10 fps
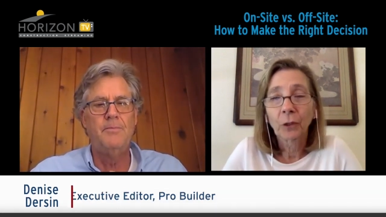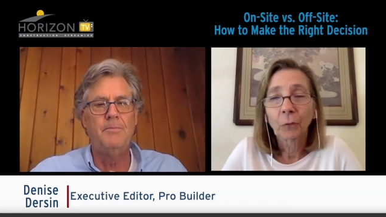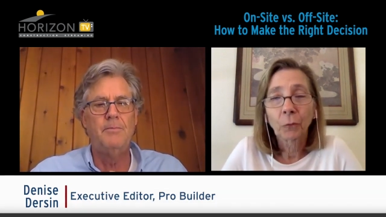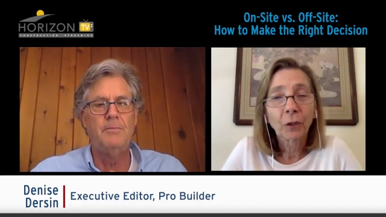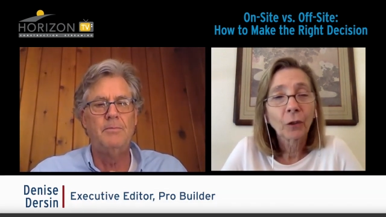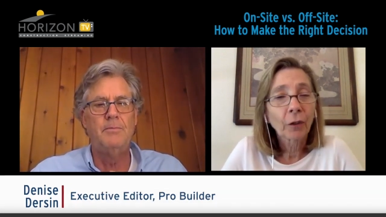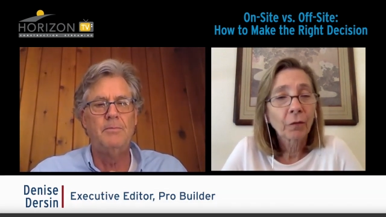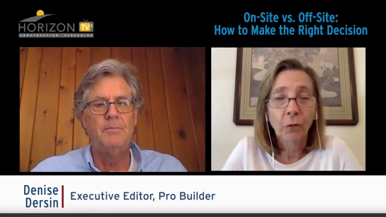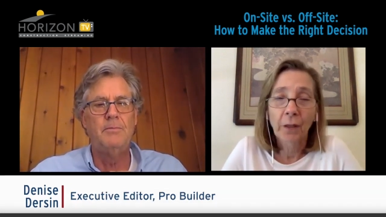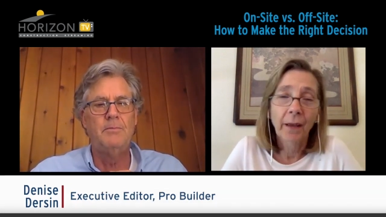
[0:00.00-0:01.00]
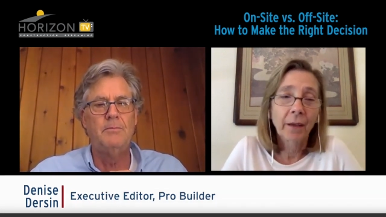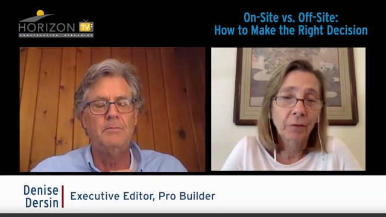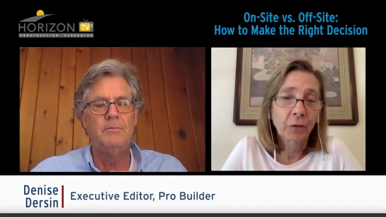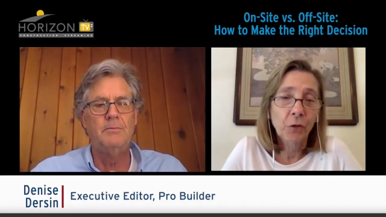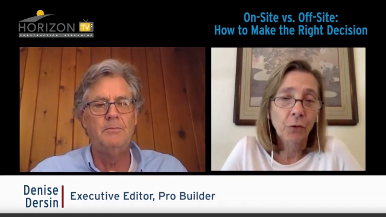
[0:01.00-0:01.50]
Speaker 1: we'll we'll look for
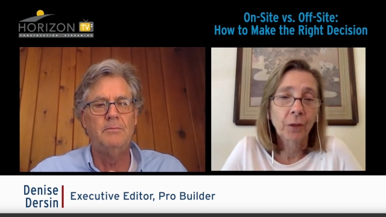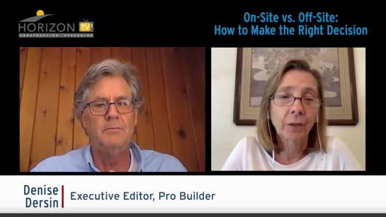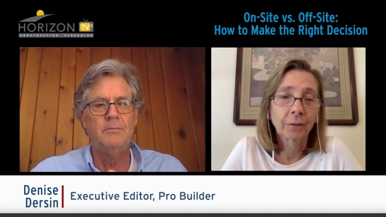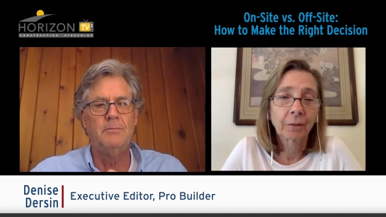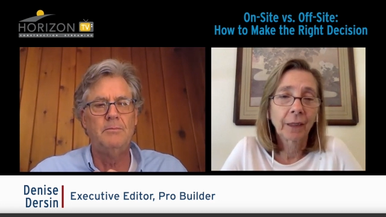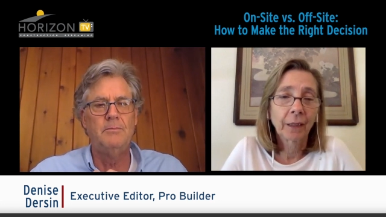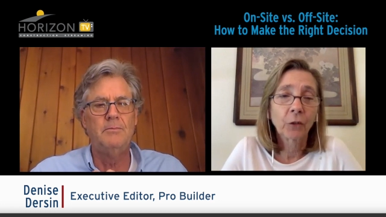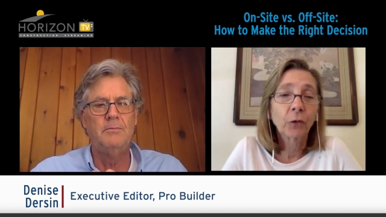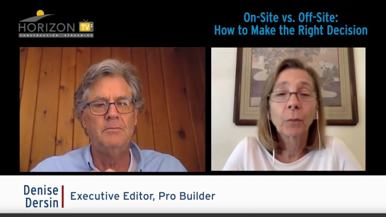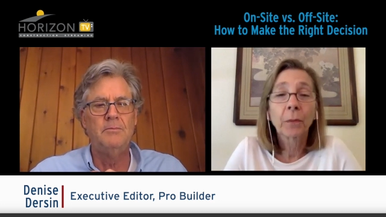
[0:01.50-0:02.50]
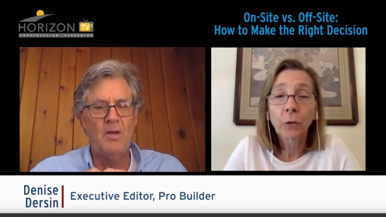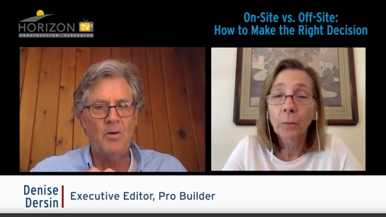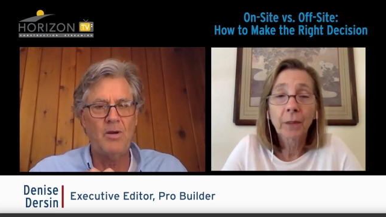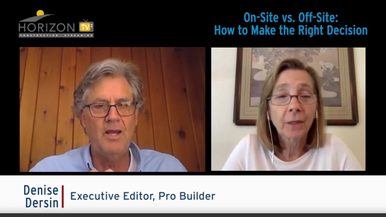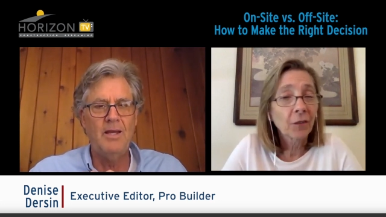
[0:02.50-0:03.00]
that for sure. And you'll
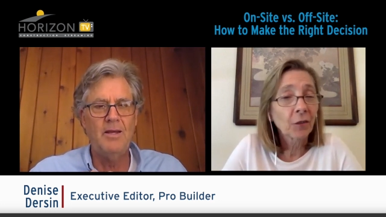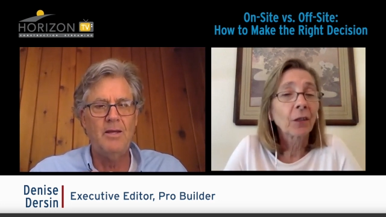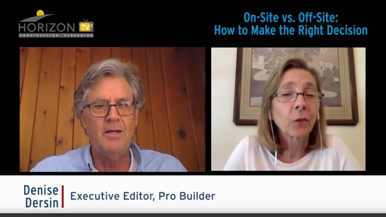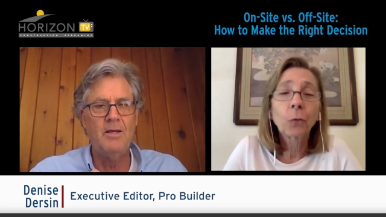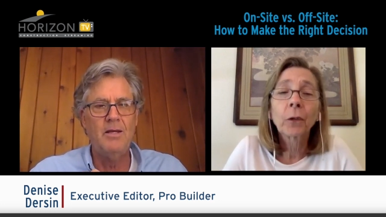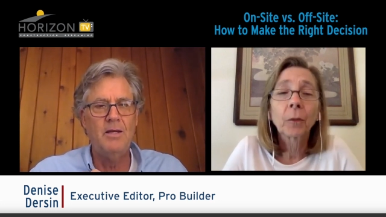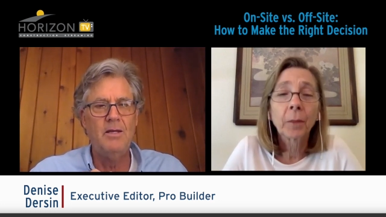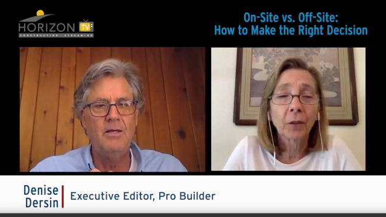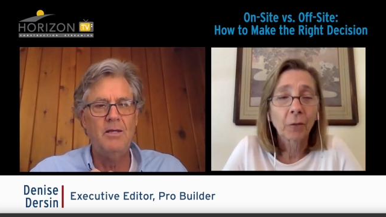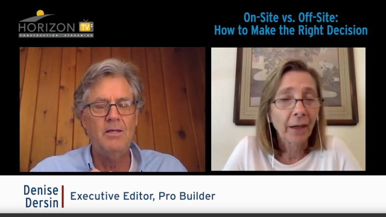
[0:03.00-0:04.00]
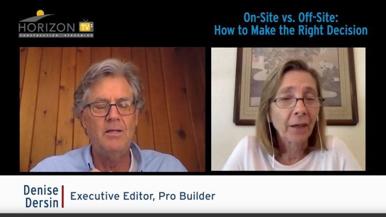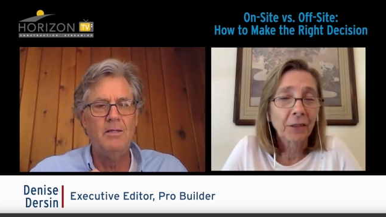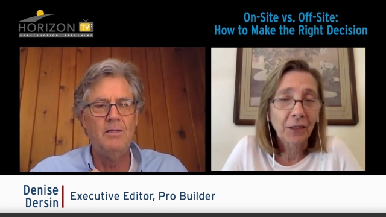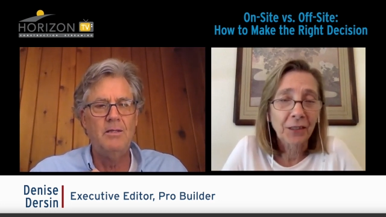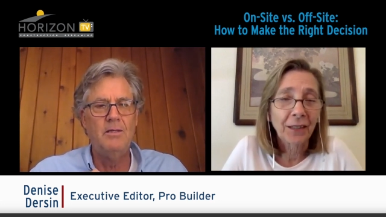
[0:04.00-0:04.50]
you'll be you will be
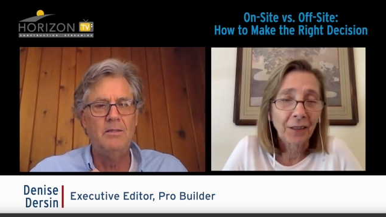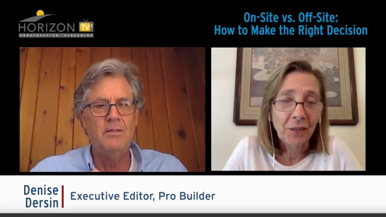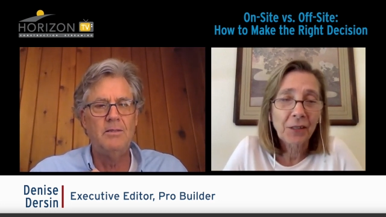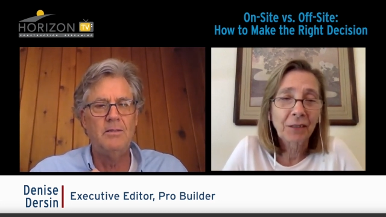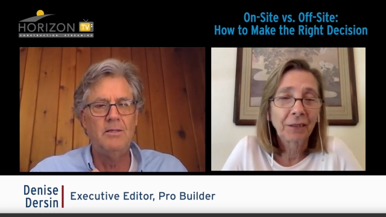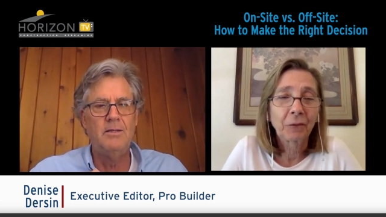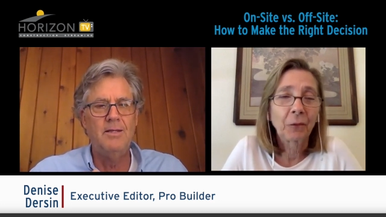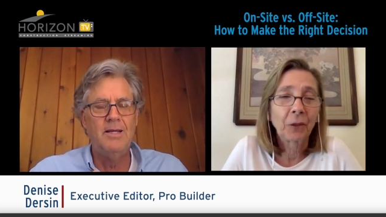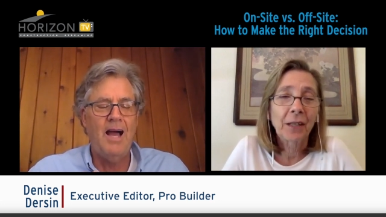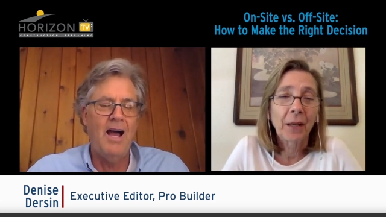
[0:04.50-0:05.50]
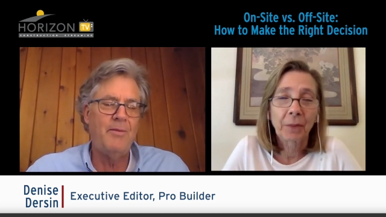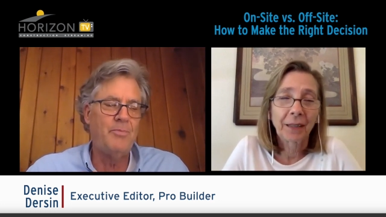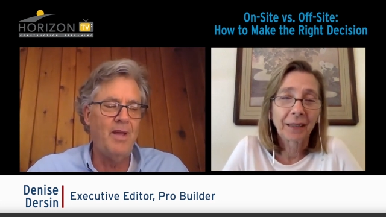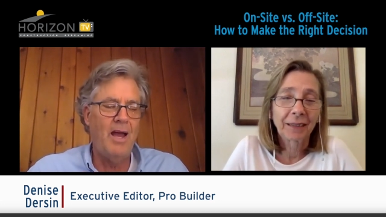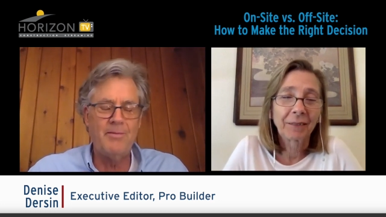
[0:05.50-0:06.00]
around to tell us what's I,
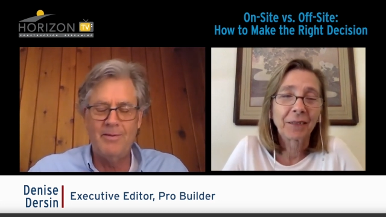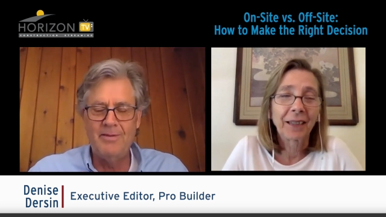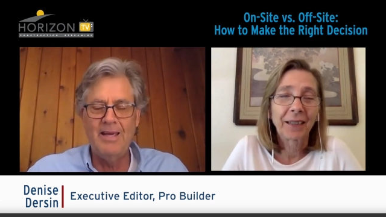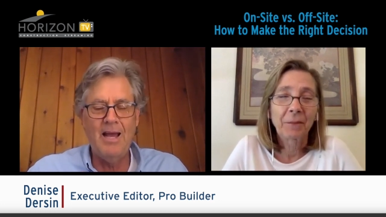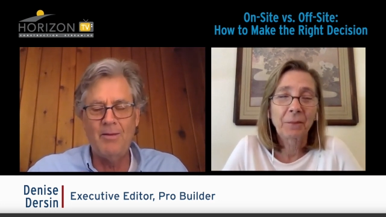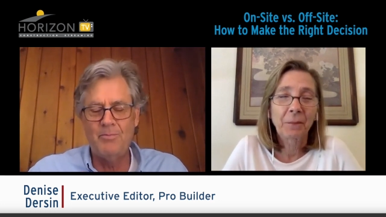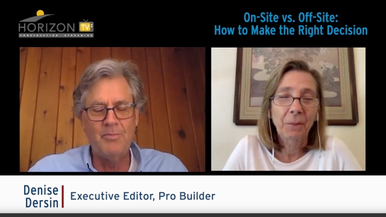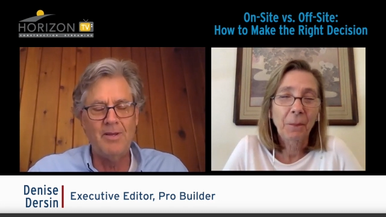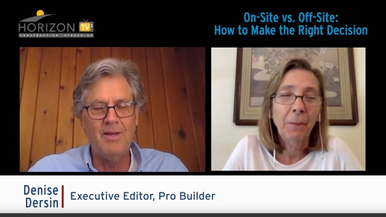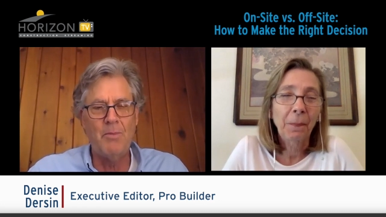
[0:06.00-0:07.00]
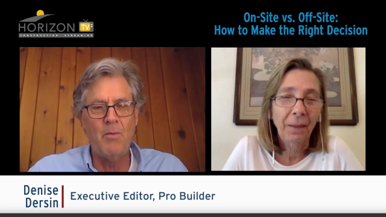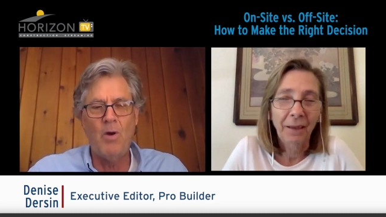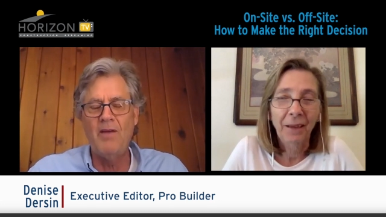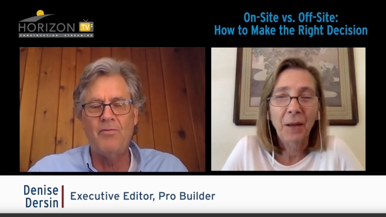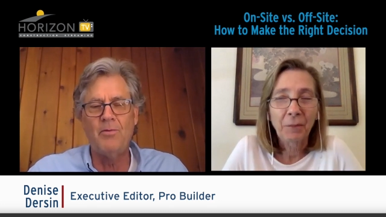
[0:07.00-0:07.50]
happening. I,
Speaker 2: yeah. yeah. my
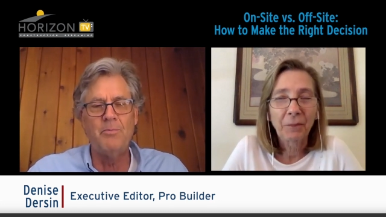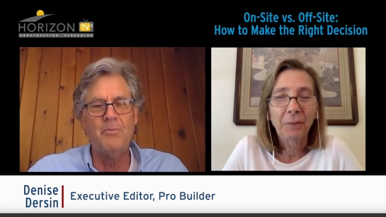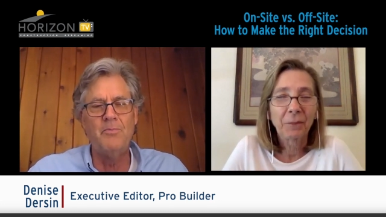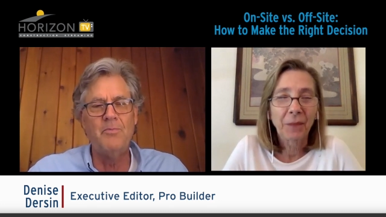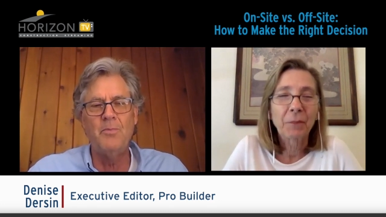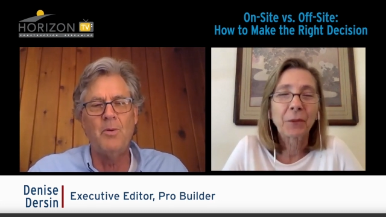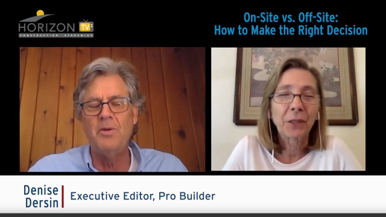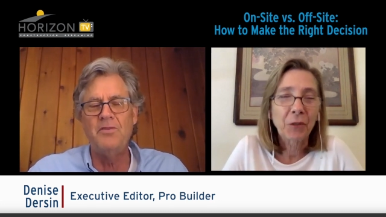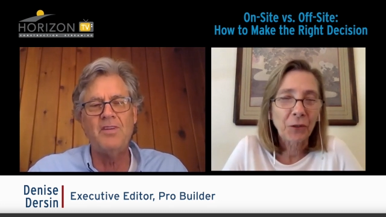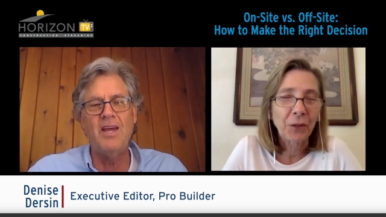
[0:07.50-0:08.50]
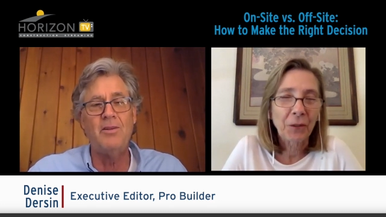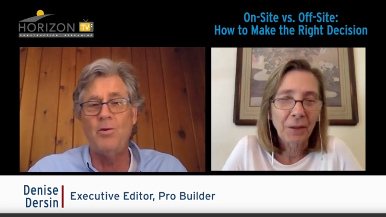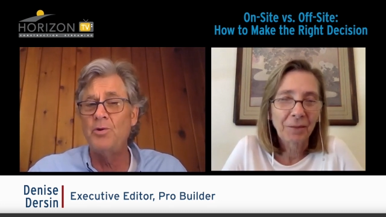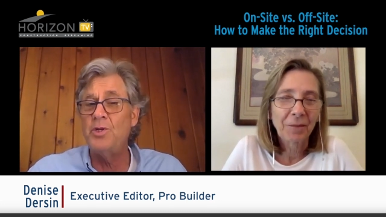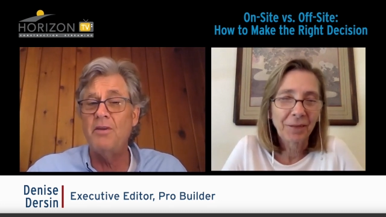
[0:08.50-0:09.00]
wife um, will um, I'm pretty sure.
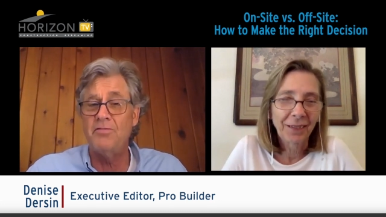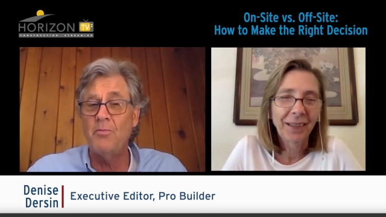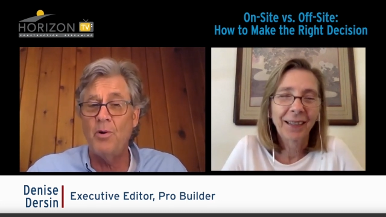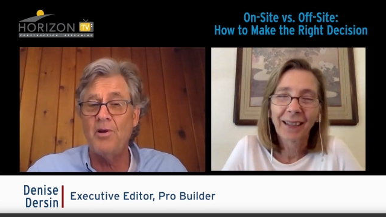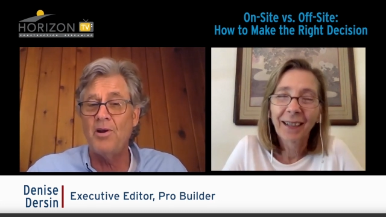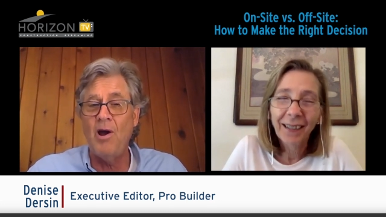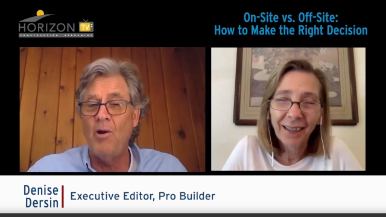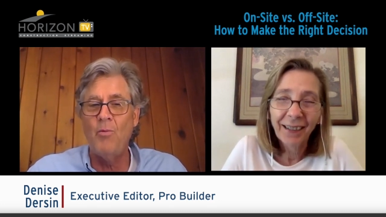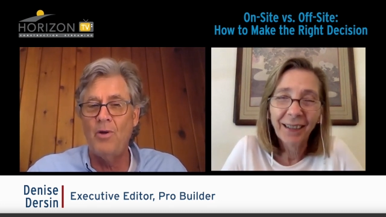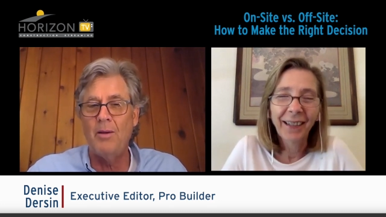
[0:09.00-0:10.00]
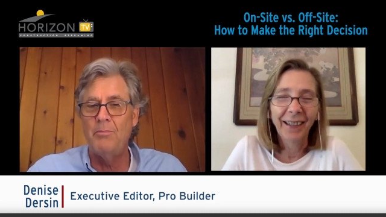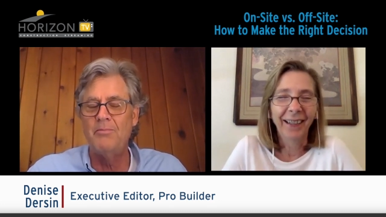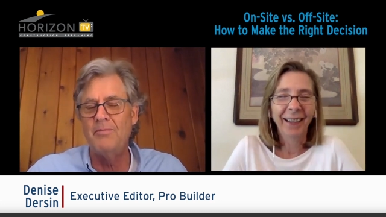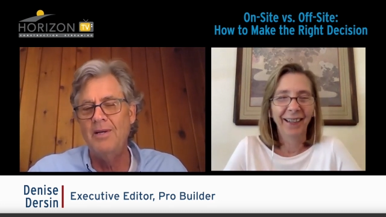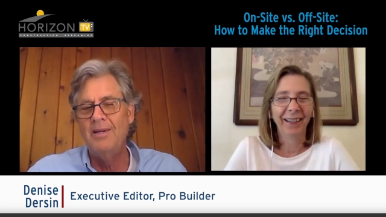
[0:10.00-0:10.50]
Don't you have somewhere to go when
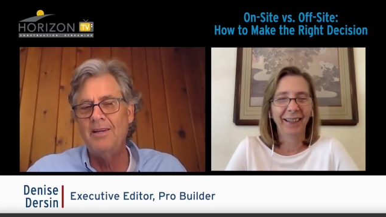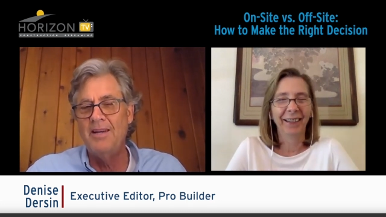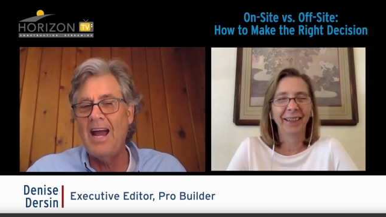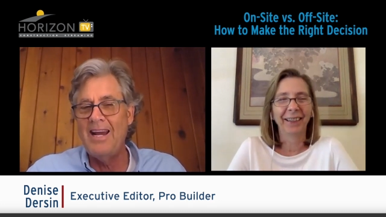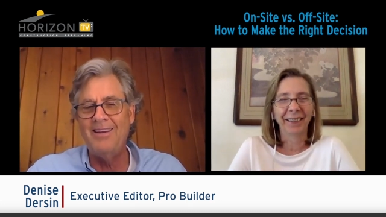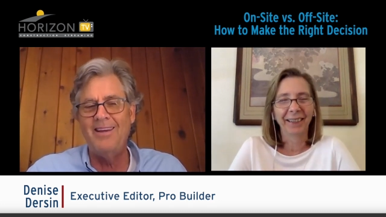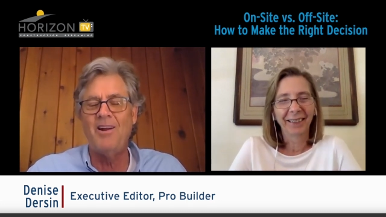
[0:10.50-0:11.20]
I'm 90?